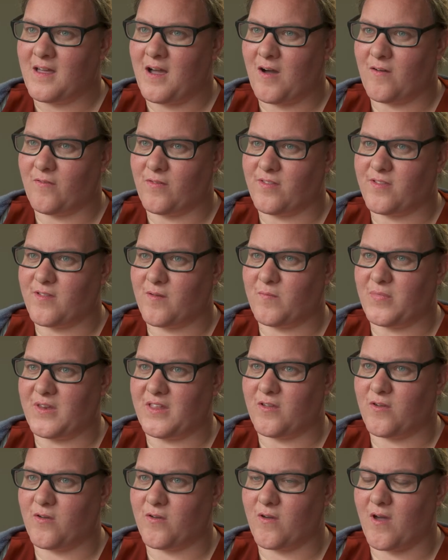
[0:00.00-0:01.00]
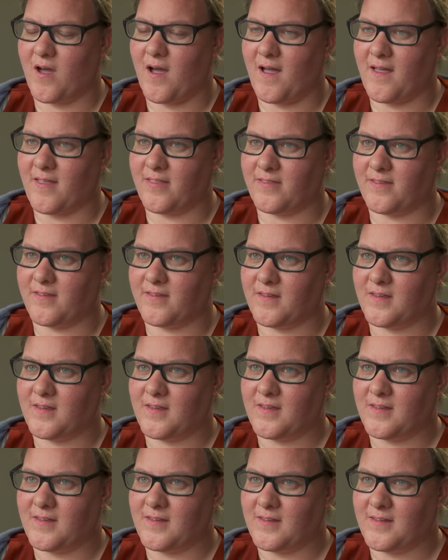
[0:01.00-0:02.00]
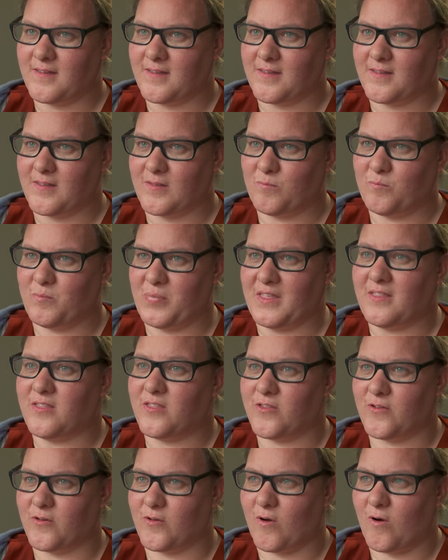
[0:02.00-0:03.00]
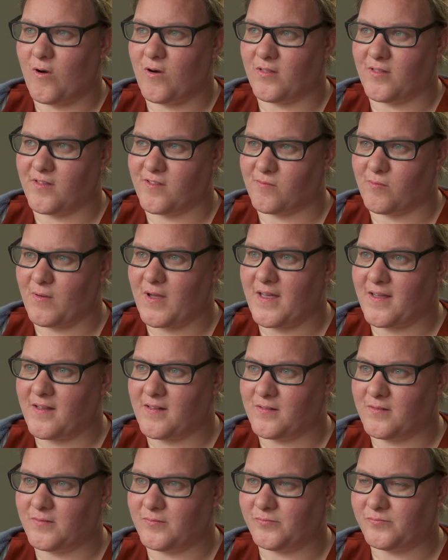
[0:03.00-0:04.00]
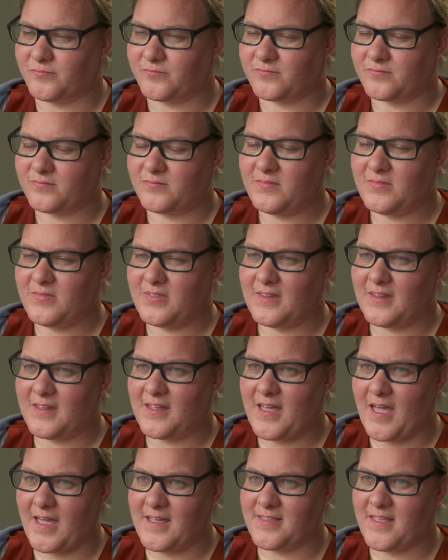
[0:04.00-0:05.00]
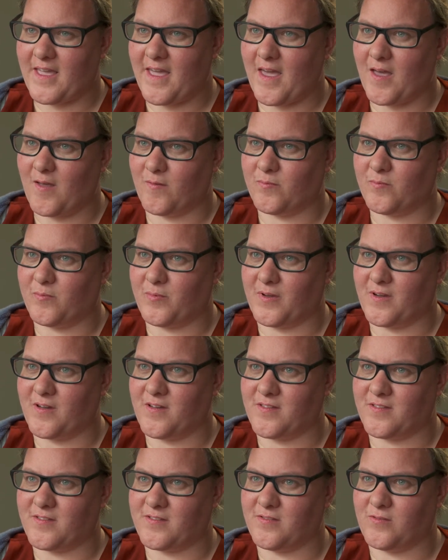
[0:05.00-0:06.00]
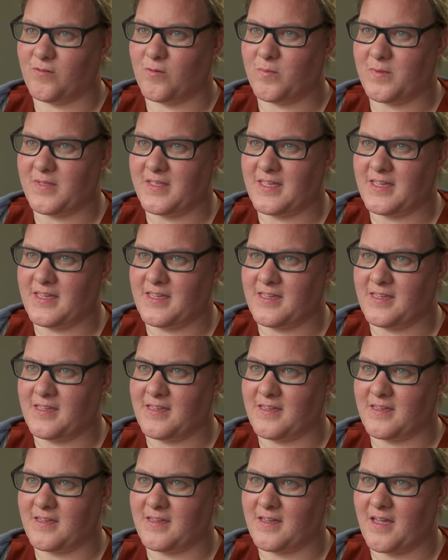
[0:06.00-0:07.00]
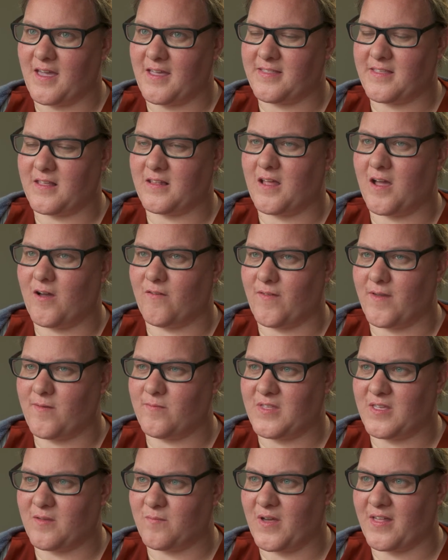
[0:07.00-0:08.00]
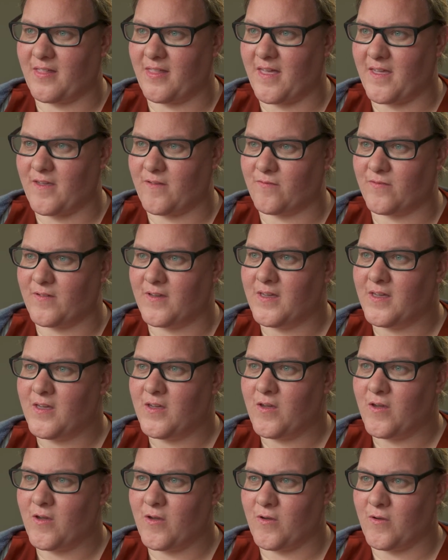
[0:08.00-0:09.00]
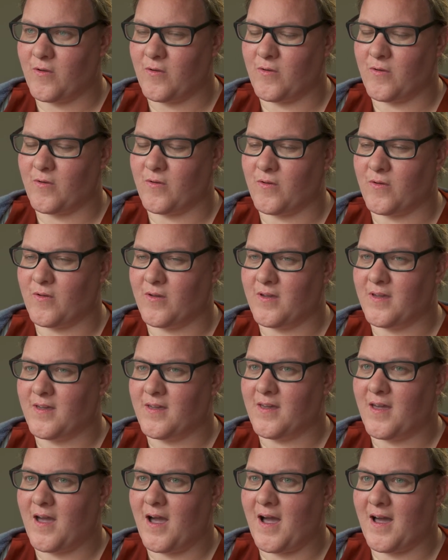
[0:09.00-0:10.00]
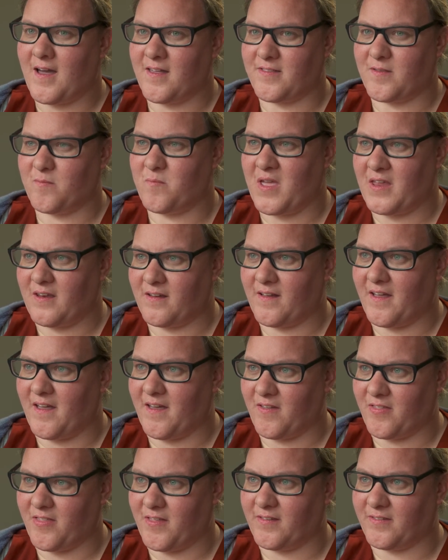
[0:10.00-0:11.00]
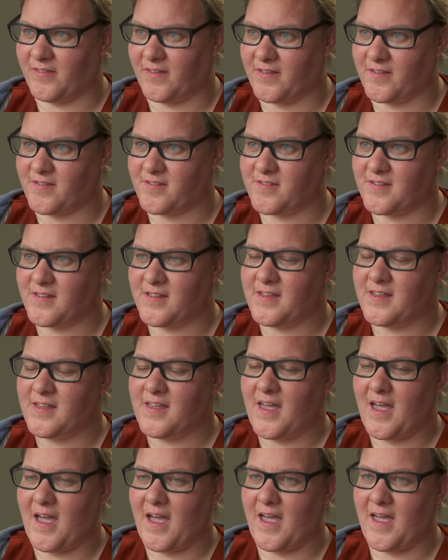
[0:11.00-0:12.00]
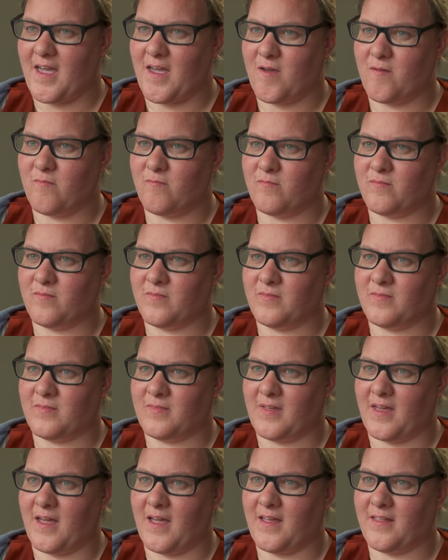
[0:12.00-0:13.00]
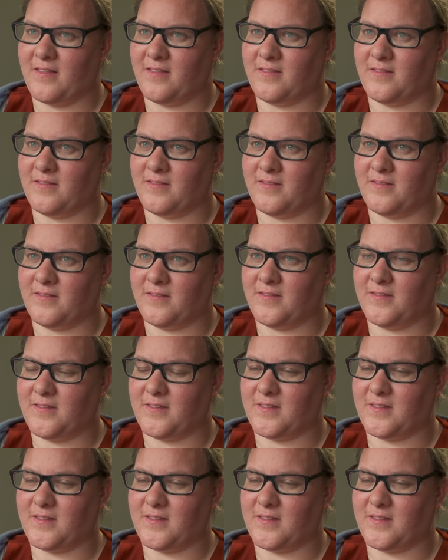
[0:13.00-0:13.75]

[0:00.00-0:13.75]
Having somebody who had been through all as well kind of helped because nobody, I didn't have anybody in my life who had a mental health illness, um, and